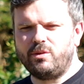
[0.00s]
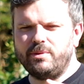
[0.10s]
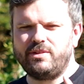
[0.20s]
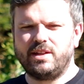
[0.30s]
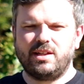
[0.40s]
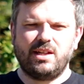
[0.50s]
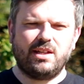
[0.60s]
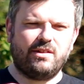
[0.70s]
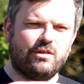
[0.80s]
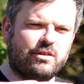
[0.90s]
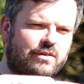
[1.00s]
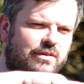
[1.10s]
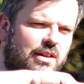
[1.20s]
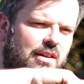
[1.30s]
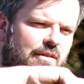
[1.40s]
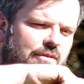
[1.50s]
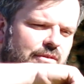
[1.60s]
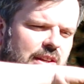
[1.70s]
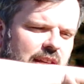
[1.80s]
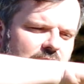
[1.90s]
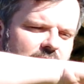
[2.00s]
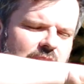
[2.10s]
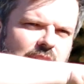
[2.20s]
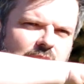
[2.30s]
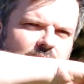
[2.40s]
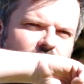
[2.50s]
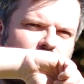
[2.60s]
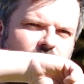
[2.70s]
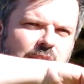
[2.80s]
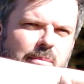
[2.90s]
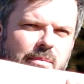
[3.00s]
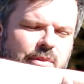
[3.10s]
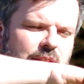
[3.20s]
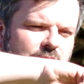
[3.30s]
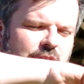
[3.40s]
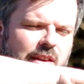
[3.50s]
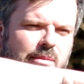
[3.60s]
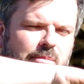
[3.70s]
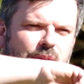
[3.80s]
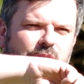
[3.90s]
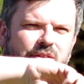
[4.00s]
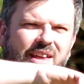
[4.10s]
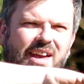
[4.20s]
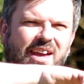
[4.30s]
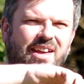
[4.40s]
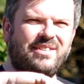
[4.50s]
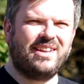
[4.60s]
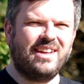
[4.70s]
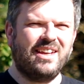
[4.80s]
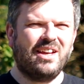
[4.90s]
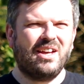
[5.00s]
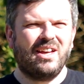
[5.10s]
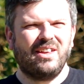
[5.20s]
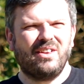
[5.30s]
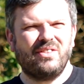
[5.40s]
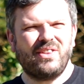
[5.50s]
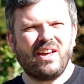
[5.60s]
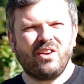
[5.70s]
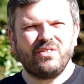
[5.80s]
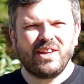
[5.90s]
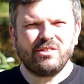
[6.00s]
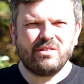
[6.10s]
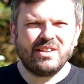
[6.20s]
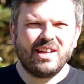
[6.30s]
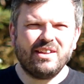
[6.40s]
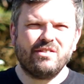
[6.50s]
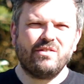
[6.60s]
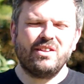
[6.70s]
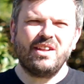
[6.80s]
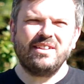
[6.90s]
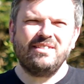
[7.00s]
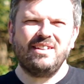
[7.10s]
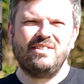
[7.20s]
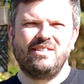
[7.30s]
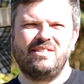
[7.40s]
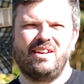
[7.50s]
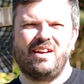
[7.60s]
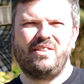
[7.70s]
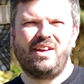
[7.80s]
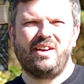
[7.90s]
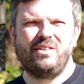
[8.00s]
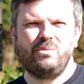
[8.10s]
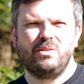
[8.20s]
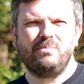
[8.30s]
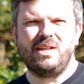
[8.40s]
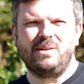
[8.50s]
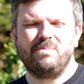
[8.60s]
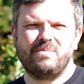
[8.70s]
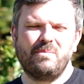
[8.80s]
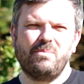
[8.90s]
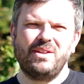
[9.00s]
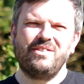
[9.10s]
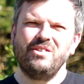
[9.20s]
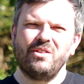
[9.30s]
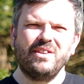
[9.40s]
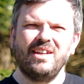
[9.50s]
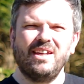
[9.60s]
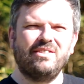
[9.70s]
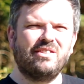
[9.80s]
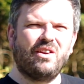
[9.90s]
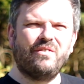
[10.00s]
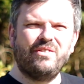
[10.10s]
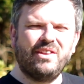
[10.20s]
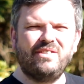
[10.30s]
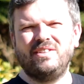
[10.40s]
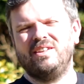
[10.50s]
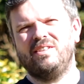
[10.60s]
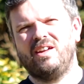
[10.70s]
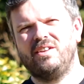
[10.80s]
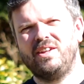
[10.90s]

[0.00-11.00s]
of almost like in a sort of V, the sunburst there. And that's the case of the 90s guitar there with me. But it's not the case of this guitar